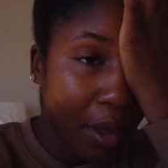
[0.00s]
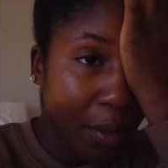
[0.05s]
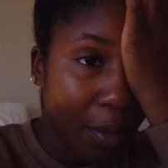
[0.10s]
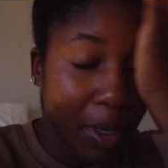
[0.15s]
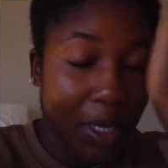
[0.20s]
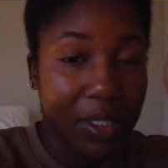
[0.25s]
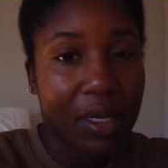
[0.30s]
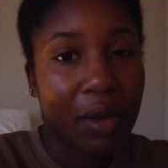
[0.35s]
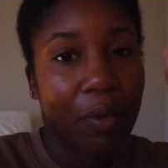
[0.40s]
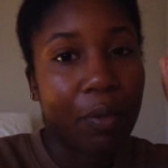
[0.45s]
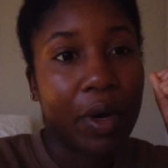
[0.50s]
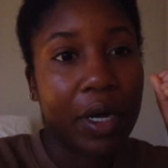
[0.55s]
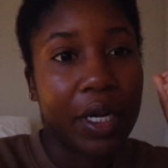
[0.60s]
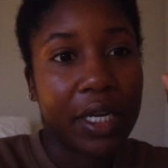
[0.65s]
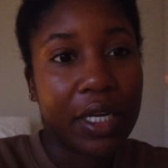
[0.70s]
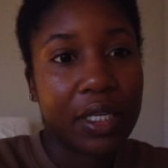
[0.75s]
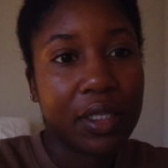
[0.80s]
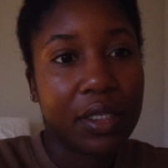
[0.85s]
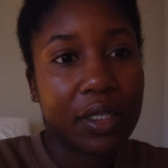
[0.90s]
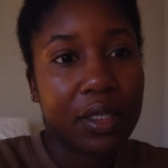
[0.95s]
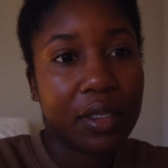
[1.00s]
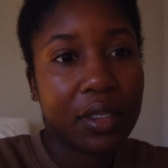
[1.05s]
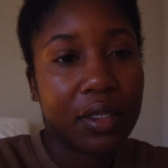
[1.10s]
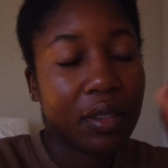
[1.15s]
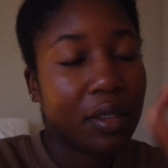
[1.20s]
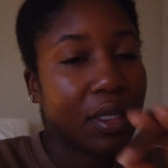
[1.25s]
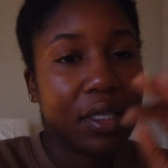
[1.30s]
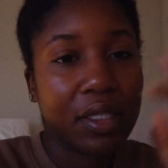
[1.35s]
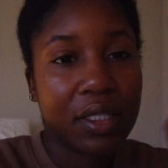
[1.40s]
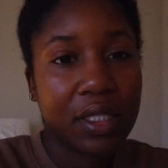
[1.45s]
because I want it
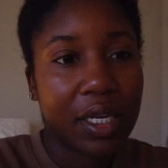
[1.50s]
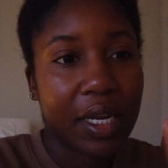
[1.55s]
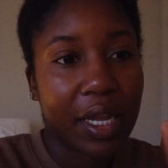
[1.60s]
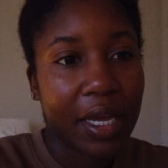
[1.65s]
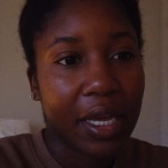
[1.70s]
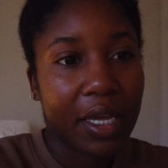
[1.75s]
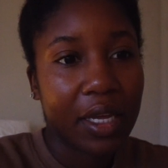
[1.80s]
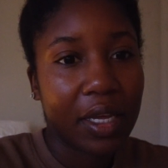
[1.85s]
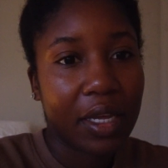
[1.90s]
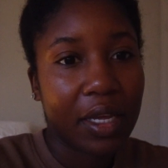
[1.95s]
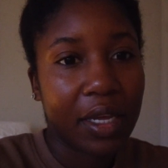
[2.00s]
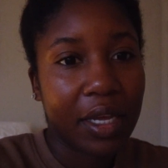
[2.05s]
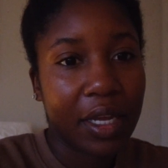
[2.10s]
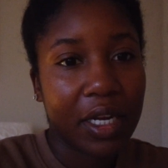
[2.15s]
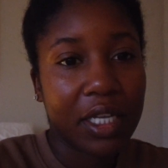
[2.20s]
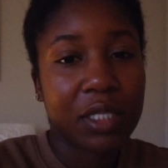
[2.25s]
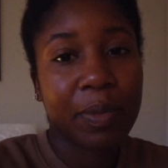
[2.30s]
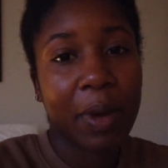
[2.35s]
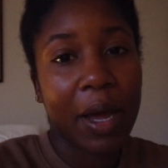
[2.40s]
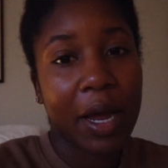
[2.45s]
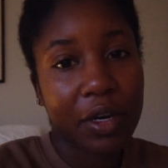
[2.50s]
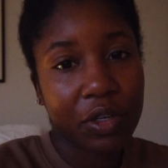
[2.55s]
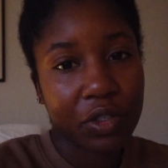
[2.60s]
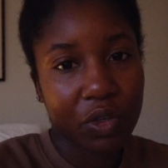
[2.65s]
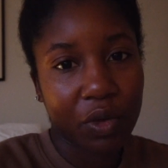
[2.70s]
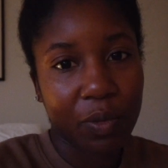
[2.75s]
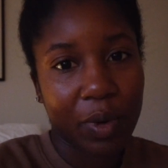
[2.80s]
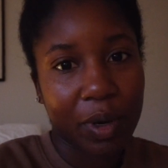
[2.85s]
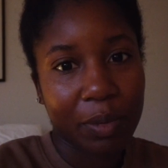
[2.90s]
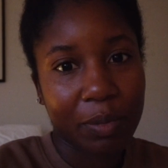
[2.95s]
today. It expires
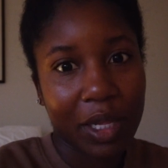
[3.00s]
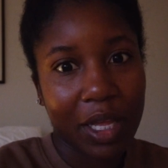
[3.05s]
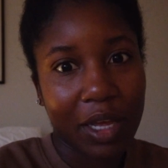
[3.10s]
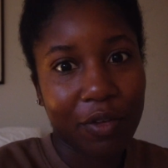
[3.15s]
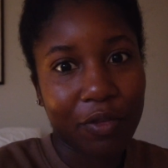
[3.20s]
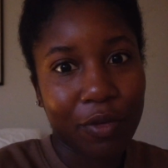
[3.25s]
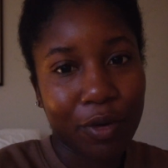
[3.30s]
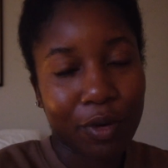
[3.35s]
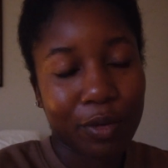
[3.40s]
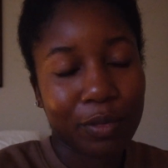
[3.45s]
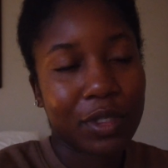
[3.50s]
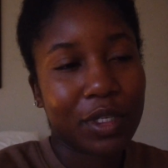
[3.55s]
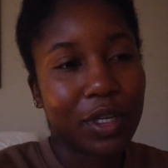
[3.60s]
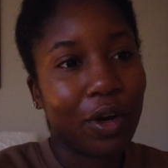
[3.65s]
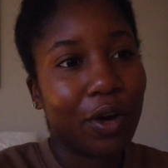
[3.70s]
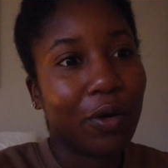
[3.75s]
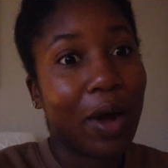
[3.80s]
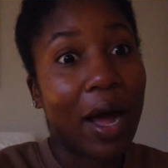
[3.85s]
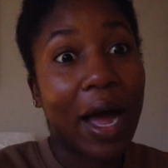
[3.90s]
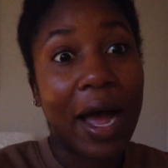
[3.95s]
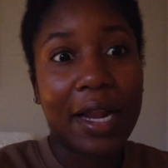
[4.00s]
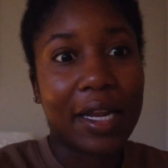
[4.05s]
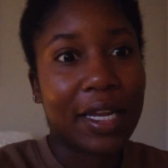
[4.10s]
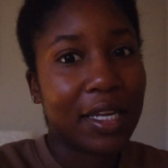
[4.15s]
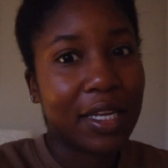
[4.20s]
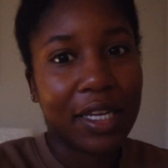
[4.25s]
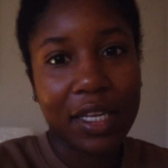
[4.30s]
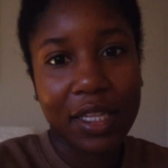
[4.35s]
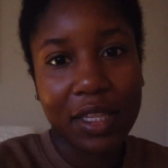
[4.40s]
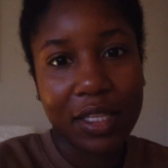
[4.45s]
on one platform, so I
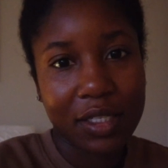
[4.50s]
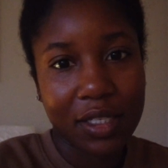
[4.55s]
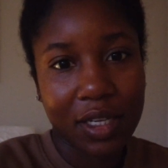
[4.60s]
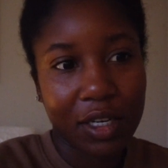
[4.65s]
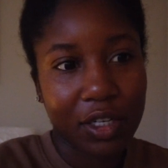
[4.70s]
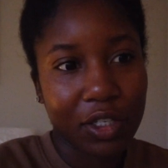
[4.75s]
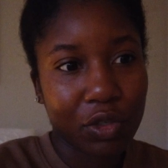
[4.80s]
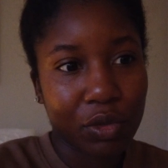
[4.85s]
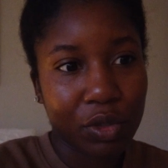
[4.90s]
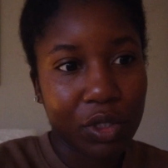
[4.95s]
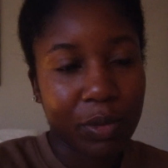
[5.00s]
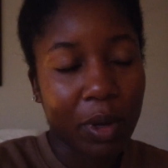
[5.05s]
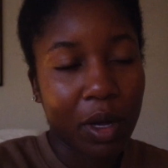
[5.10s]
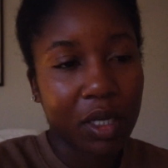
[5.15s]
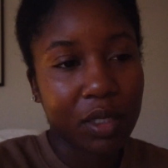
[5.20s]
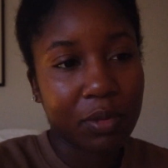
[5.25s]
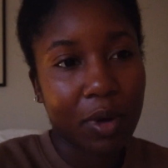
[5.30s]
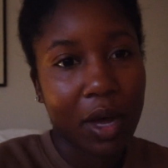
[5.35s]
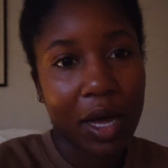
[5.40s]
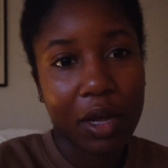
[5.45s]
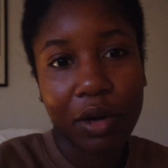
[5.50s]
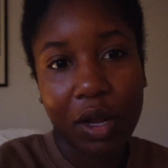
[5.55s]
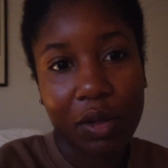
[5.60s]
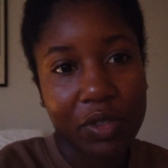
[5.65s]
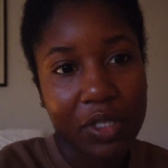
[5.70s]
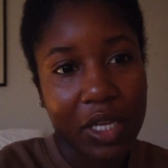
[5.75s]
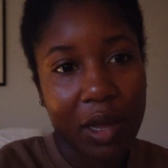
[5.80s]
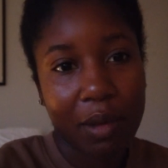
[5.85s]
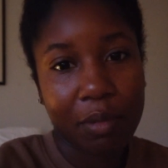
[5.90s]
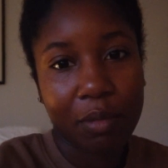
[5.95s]
need to get this done as soon as possible. I don't have
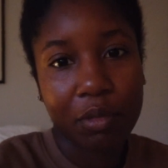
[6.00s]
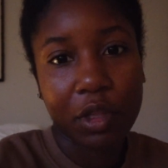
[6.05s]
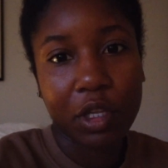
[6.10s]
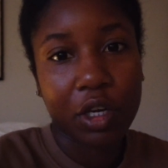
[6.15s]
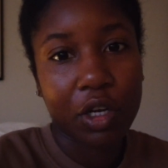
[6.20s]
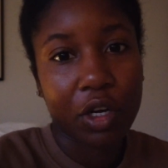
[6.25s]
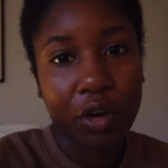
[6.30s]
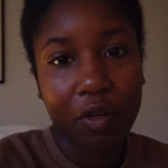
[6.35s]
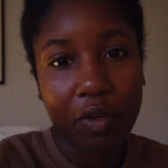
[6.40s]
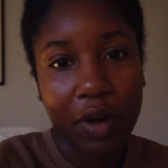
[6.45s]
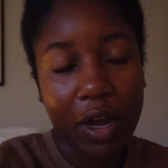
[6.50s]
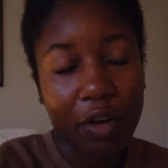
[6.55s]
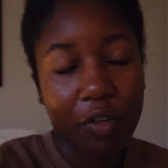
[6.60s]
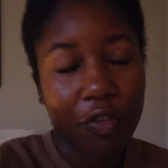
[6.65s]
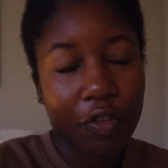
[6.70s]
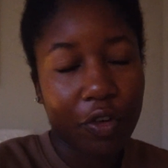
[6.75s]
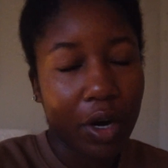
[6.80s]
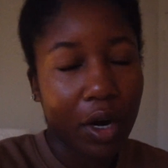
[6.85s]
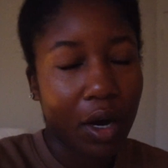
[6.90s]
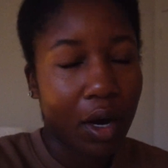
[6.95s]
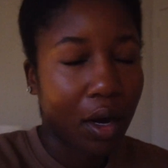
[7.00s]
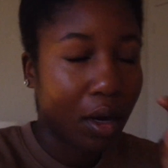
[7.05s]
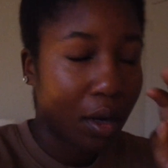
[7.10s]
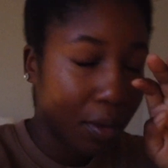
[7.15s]
time looking around for